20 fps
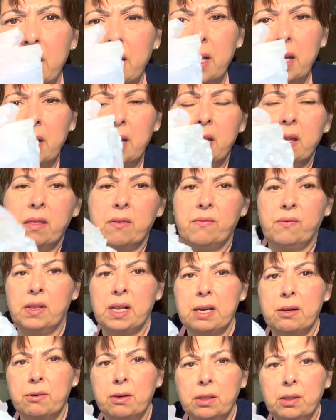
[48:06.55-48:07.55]
And the
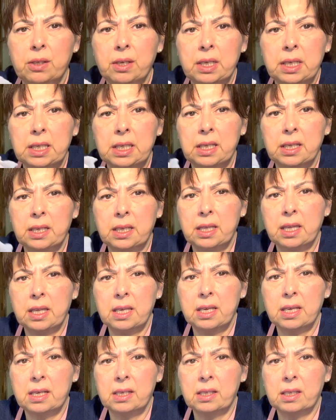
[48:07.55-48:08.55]
flower looks like
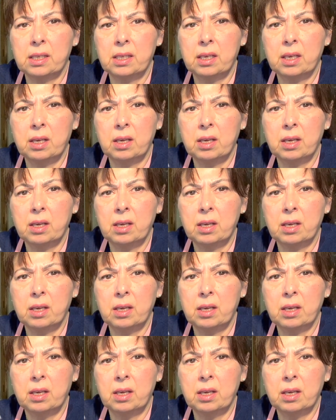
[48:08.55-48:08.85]
this.